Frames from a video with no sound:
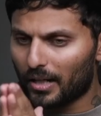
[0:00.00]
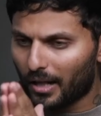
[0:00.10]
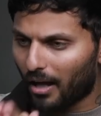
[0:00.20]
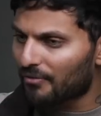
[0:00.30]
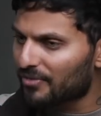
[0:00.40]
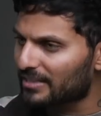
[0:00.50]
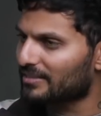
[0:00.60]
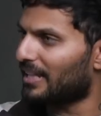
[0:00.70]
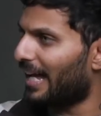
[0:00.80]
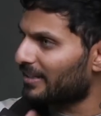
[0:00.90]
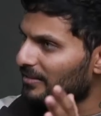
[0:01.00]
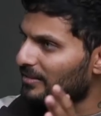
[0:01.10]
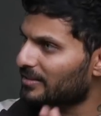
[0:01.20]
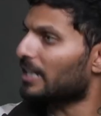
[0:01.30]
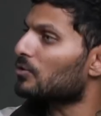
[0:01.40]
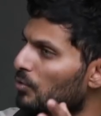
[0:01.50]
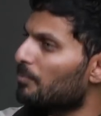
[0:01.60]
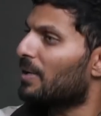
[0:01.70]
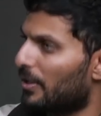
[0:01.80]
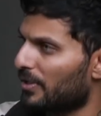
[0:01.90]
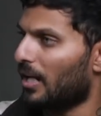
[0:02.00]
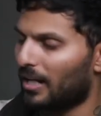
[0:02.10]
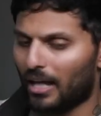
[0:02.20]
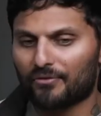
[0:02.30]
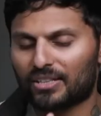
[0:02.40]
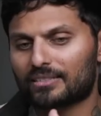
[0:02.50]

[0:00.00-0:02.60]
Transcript: Love is that central pillar in our life.